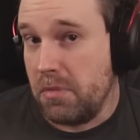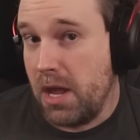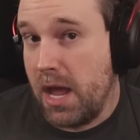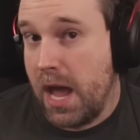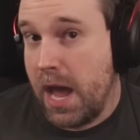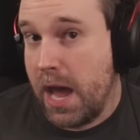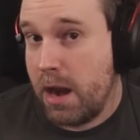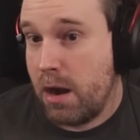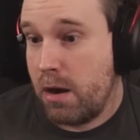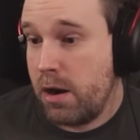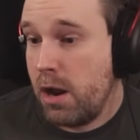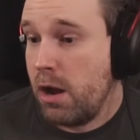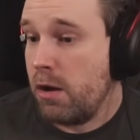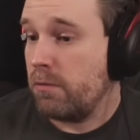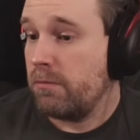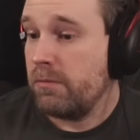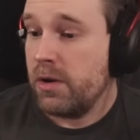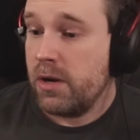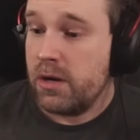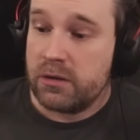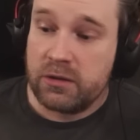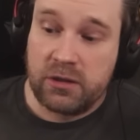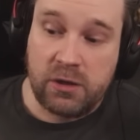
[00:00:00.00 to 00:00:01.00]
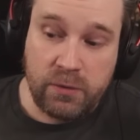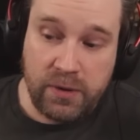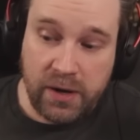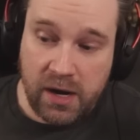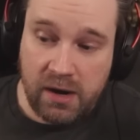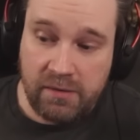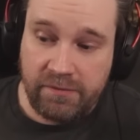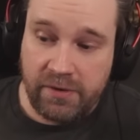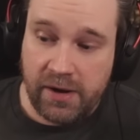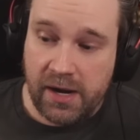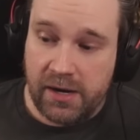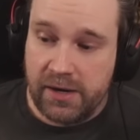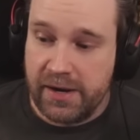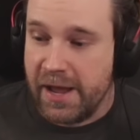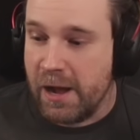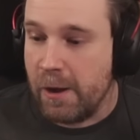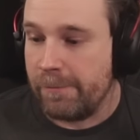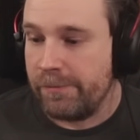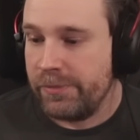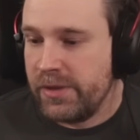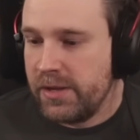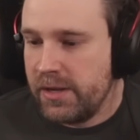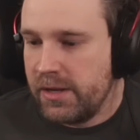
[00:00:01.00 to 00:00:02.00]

I don't know. Tune in and find out.